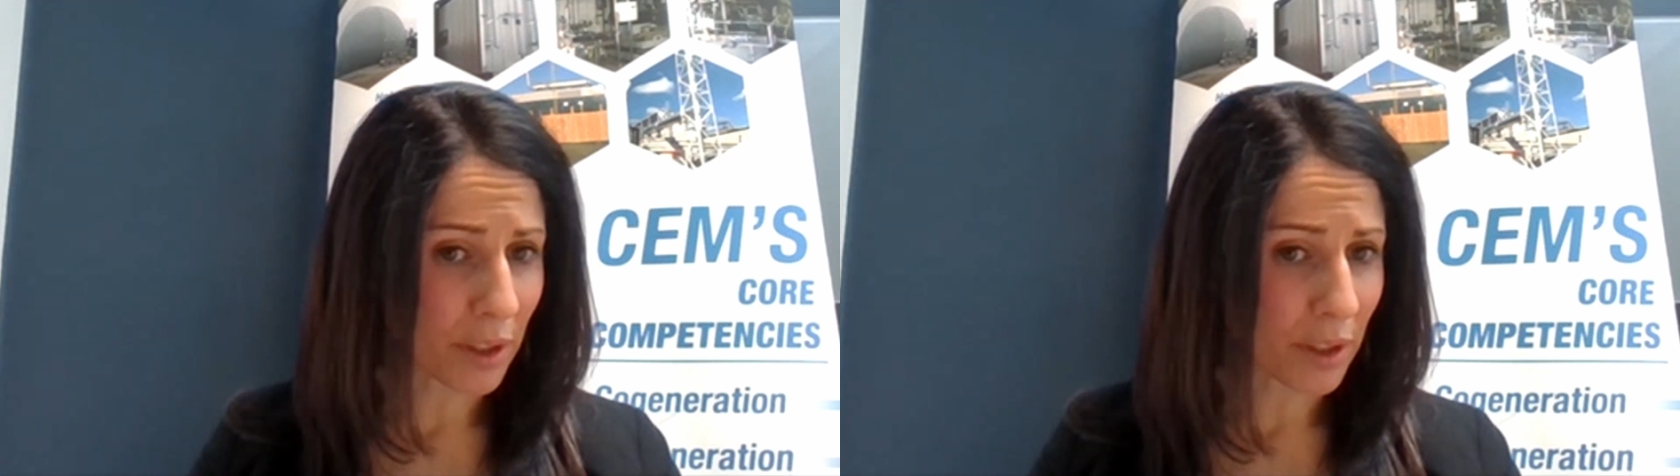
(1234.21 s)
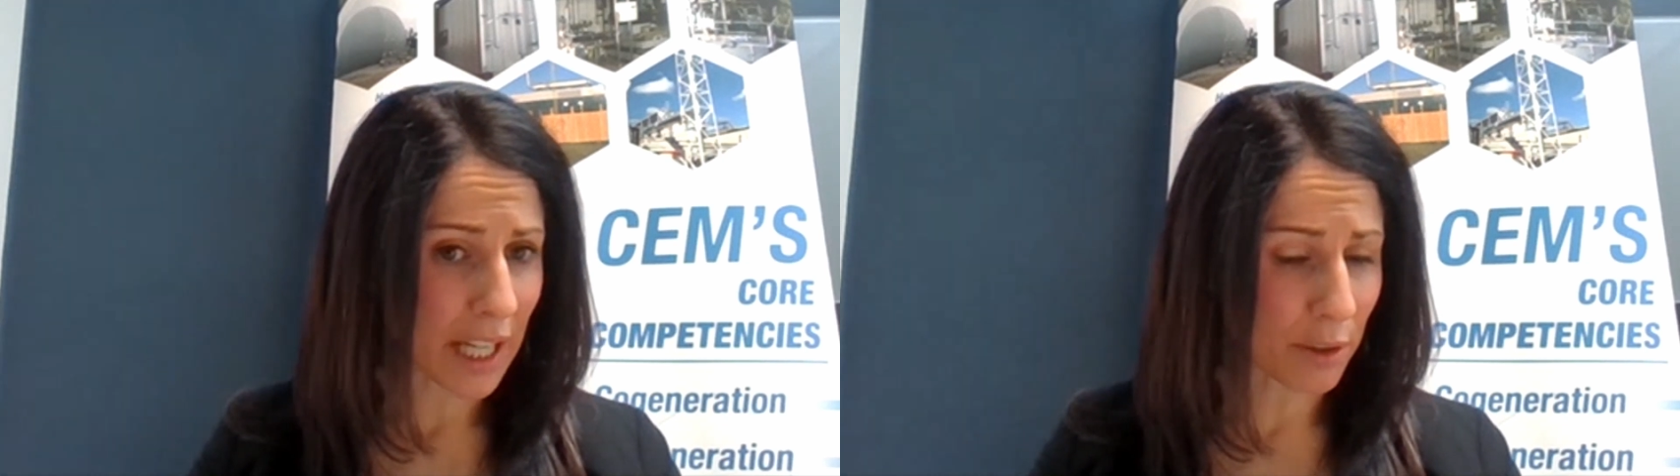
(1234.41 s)

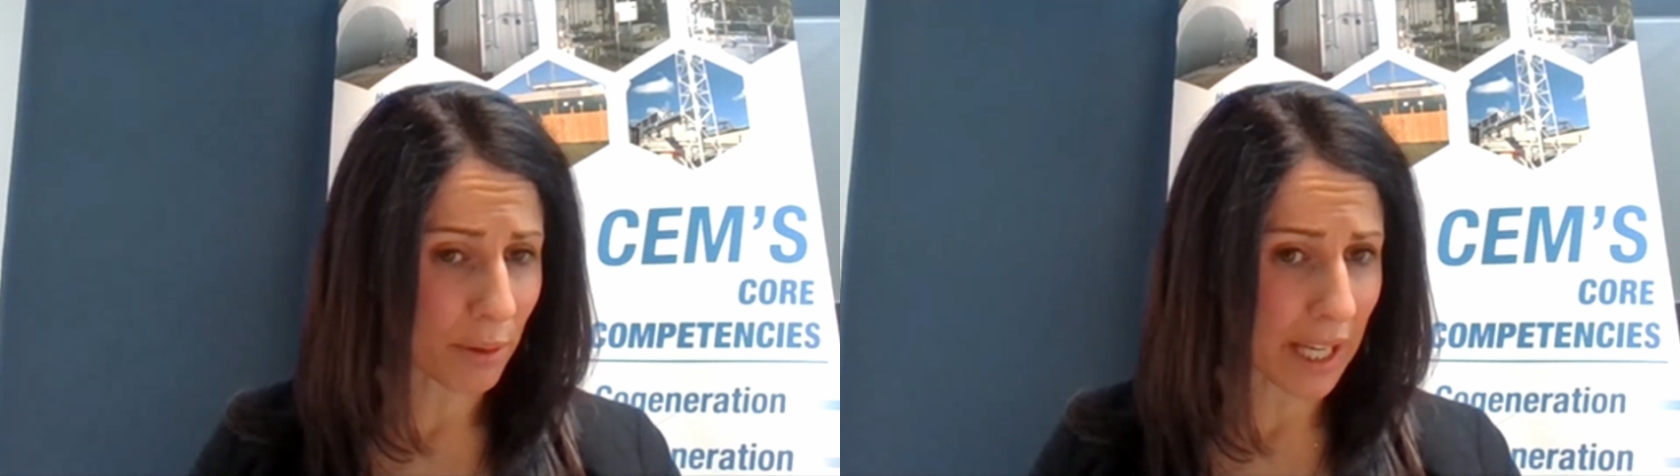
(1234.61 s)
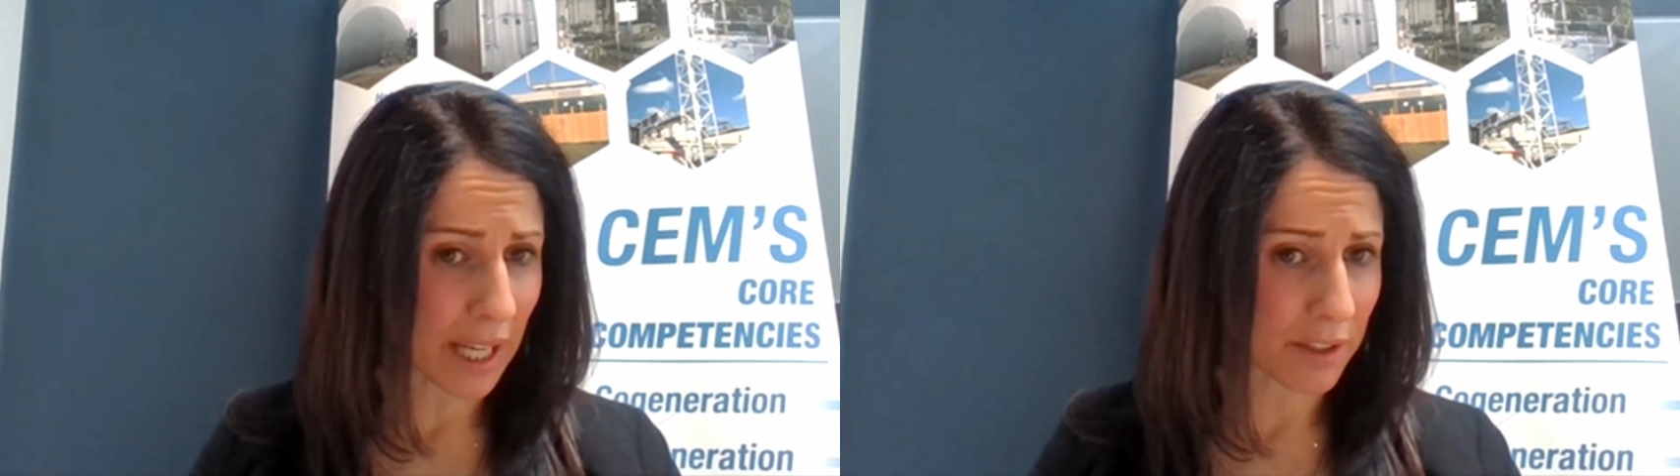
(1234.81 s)
the natural
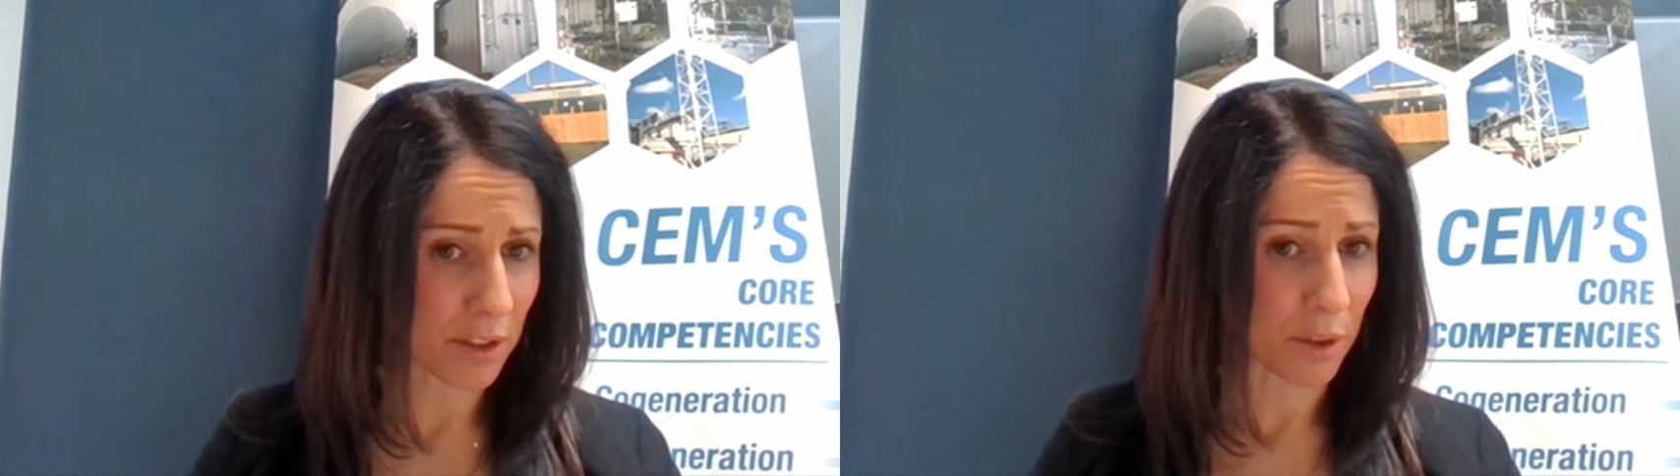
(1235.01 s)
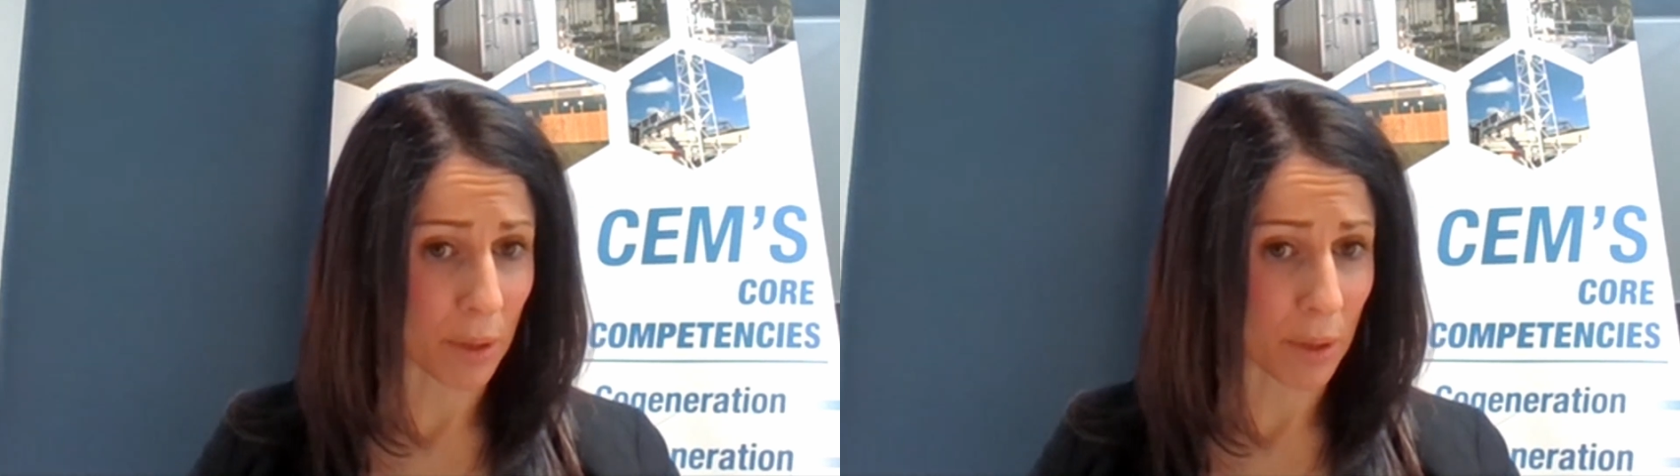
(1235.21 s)
gas
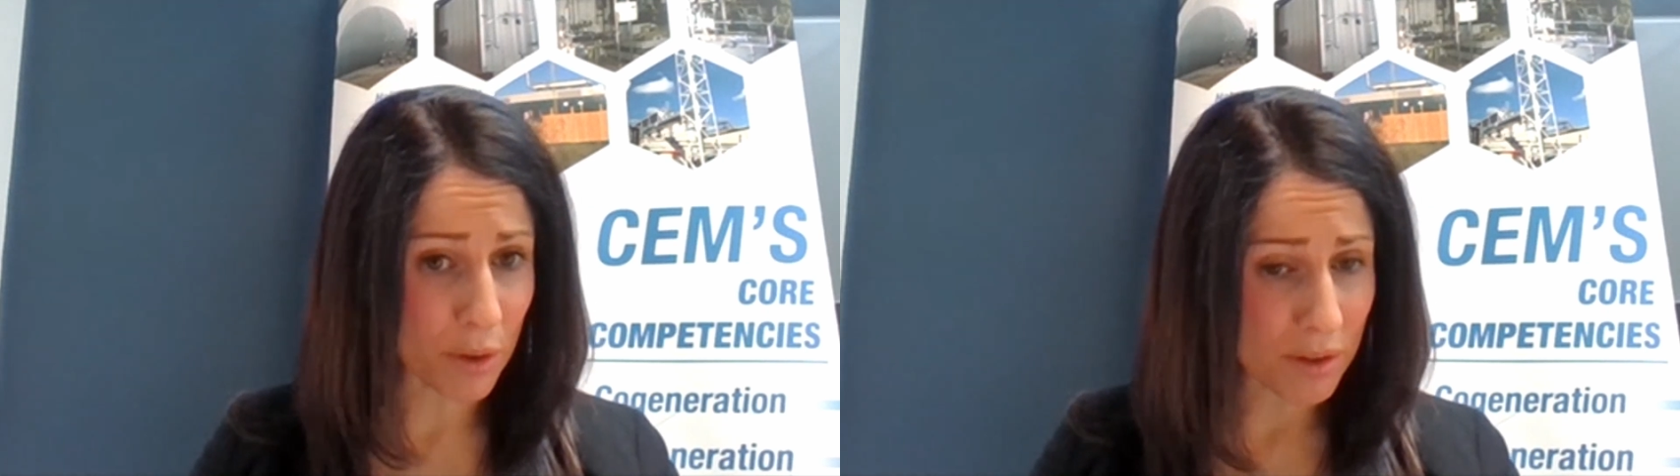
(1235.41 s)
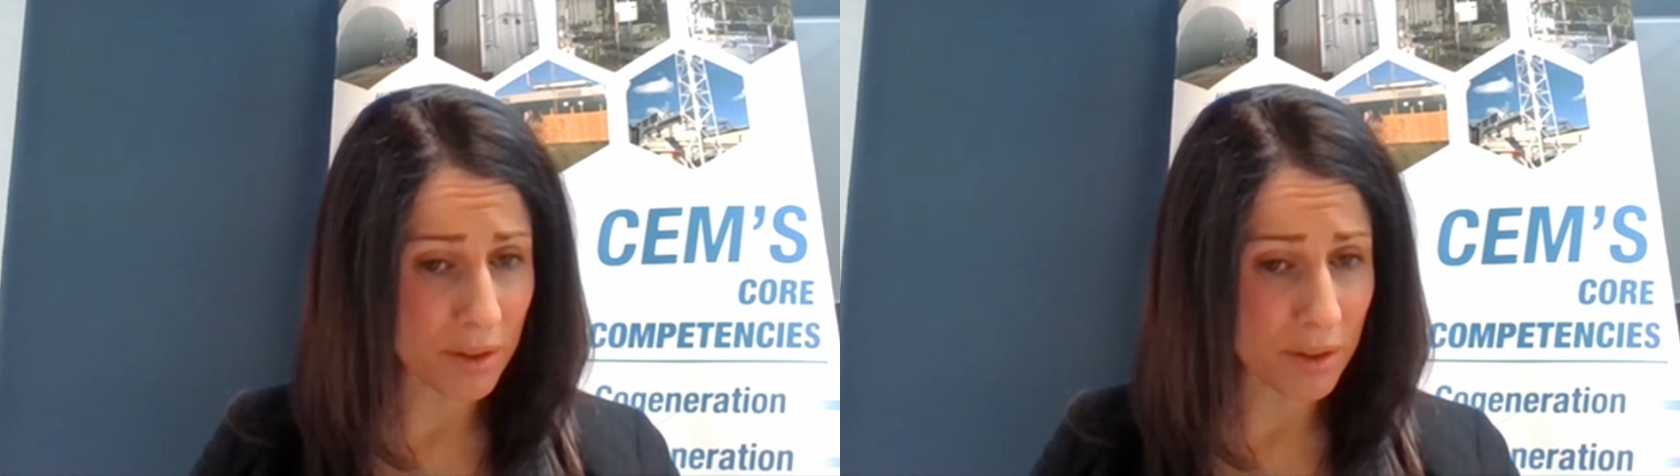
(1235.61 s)
distribution